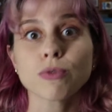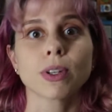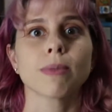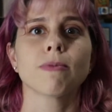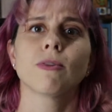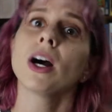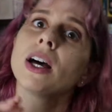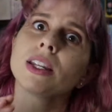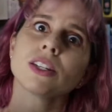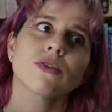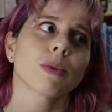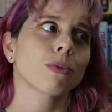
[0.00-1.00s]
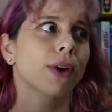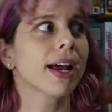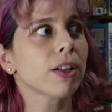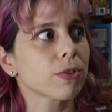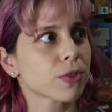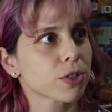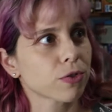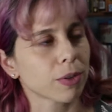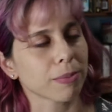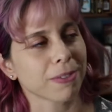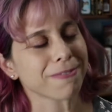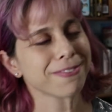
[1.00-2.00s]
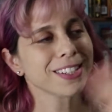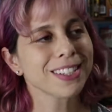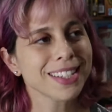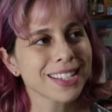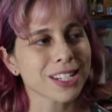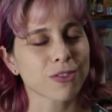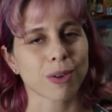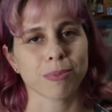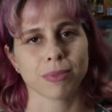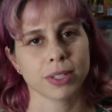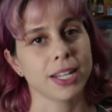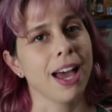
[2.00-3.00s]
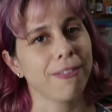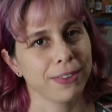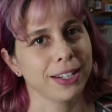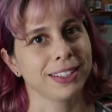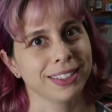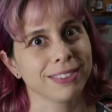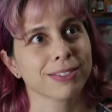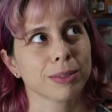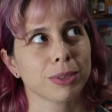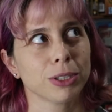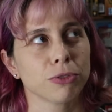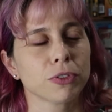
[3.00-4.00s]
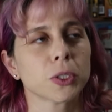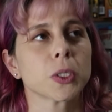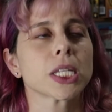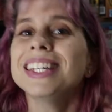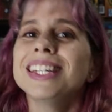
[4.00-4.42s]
from Vons, from Ralph's, from Pavilions, definitely from Whole Foods.